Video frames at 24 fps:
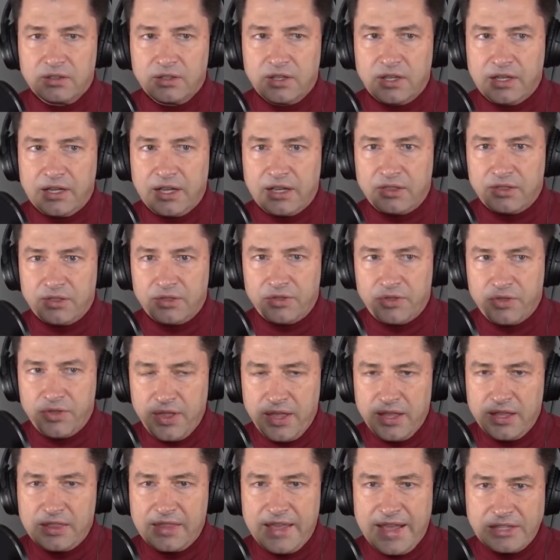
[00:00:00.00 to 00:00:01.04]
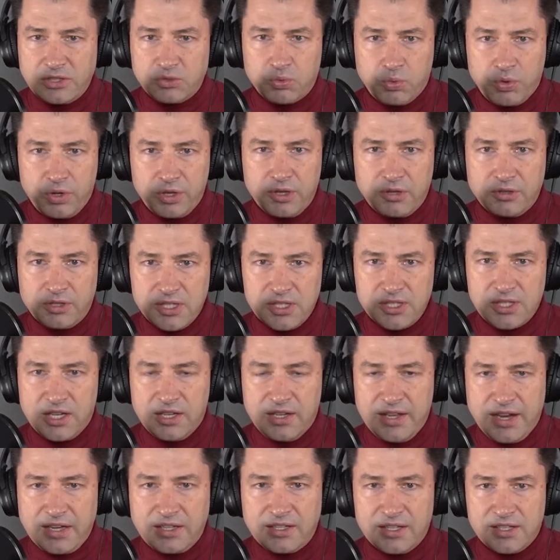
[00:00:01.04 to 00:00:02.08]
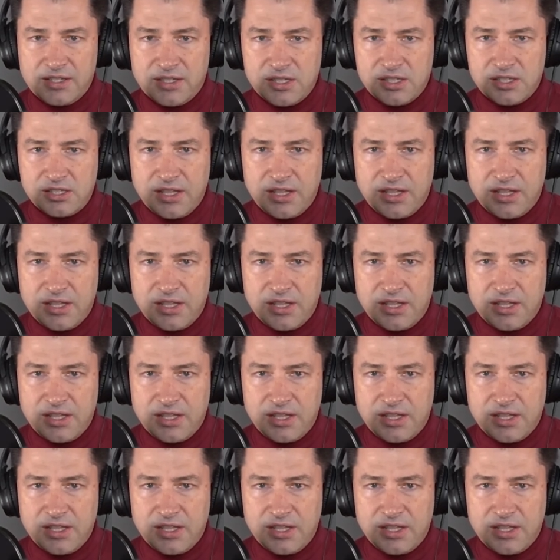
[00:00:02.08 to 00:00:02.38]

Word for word: And I think that's where the disconnect is